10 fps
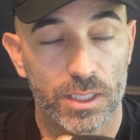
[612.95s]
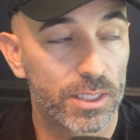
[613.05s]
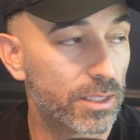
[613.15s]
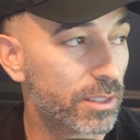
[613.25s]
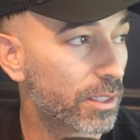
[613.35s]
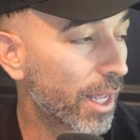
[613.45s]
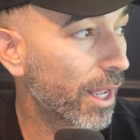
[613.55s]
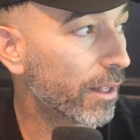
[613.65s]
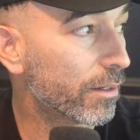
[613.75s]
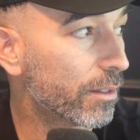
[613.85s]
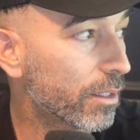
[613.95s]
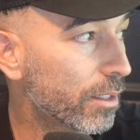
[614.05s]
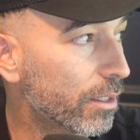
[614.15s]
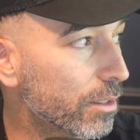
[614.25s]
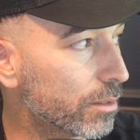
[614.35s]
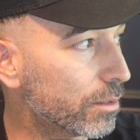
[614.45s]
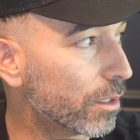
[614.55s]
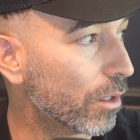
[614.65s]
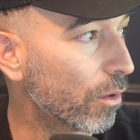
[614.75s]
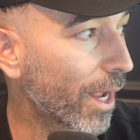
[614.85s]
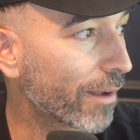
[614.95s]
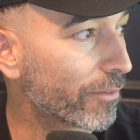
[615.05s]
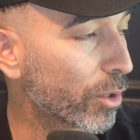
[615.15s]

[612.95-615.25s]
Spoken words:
Is that, having